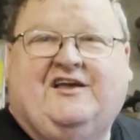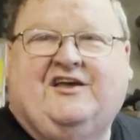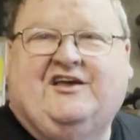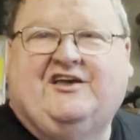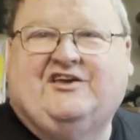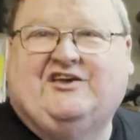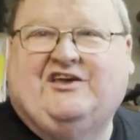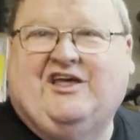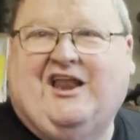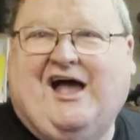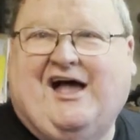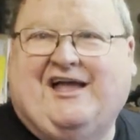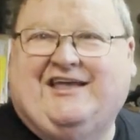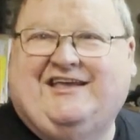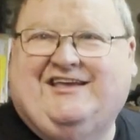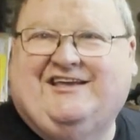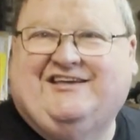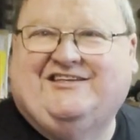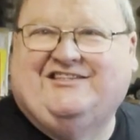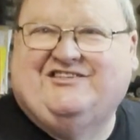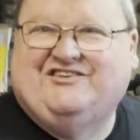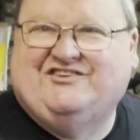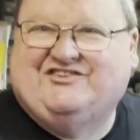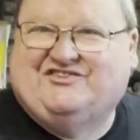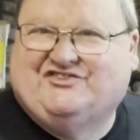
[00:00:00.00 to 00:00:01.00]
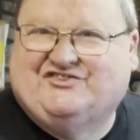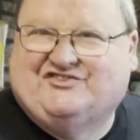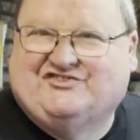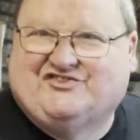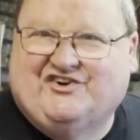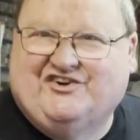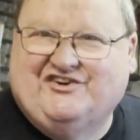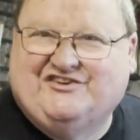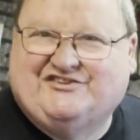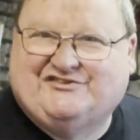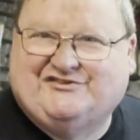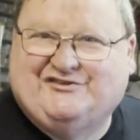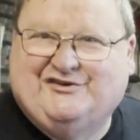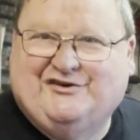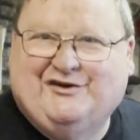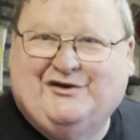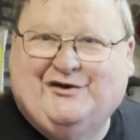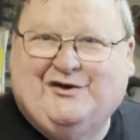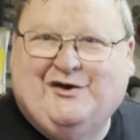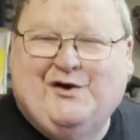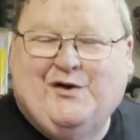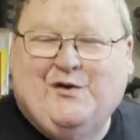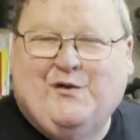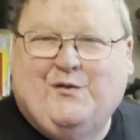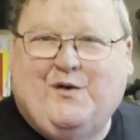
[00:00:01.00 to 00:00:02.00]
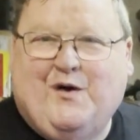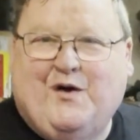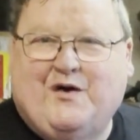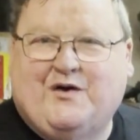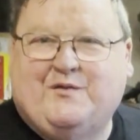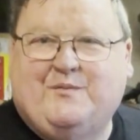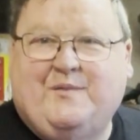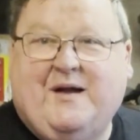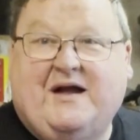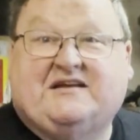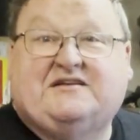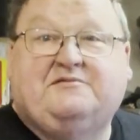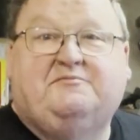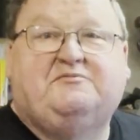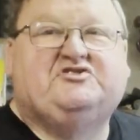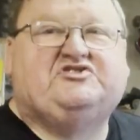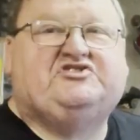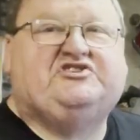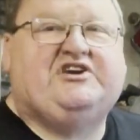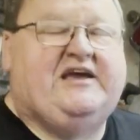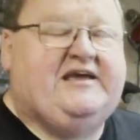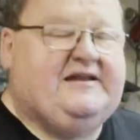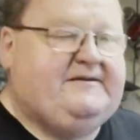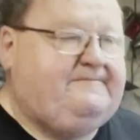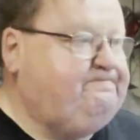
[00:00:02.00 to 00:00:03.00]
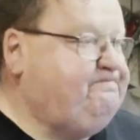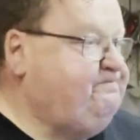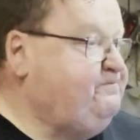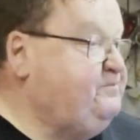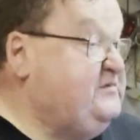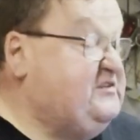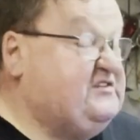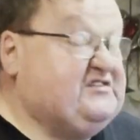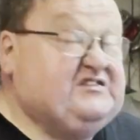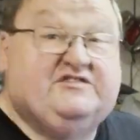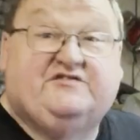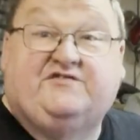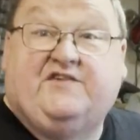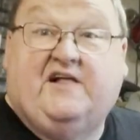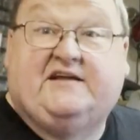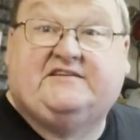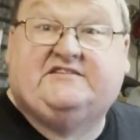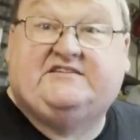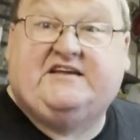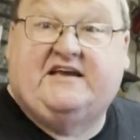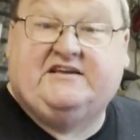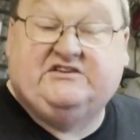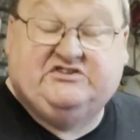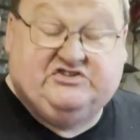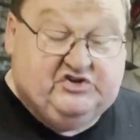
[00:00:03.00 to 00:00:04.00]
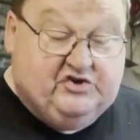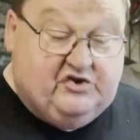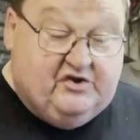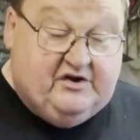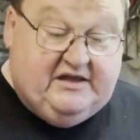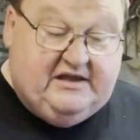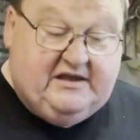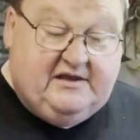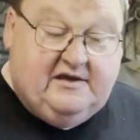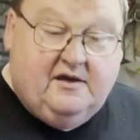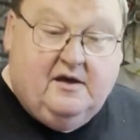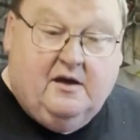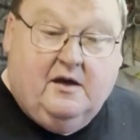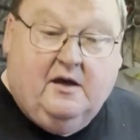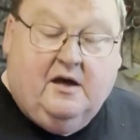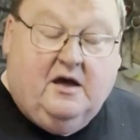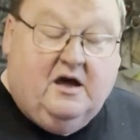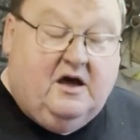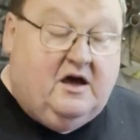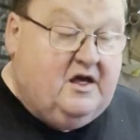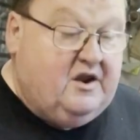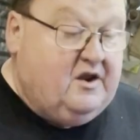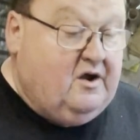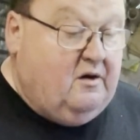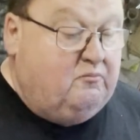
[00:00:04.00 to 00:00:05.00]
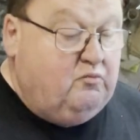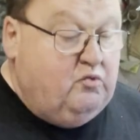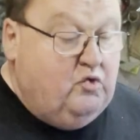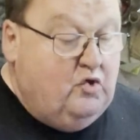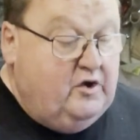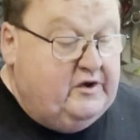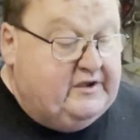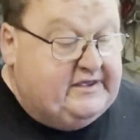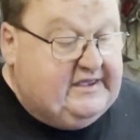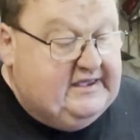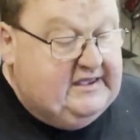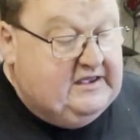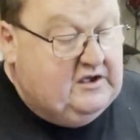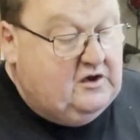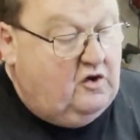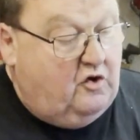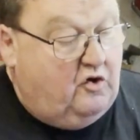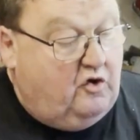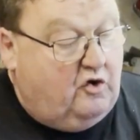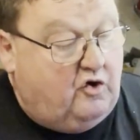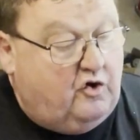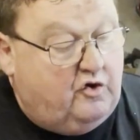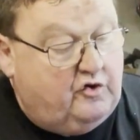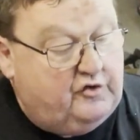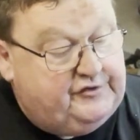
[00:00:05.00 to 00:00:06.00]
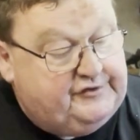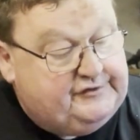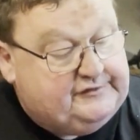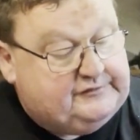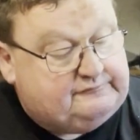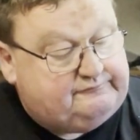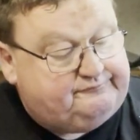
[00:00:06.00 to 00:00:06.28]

G'day, this is Chris. Welcome back to my shed. This is Flat Tank Journey and I'm working on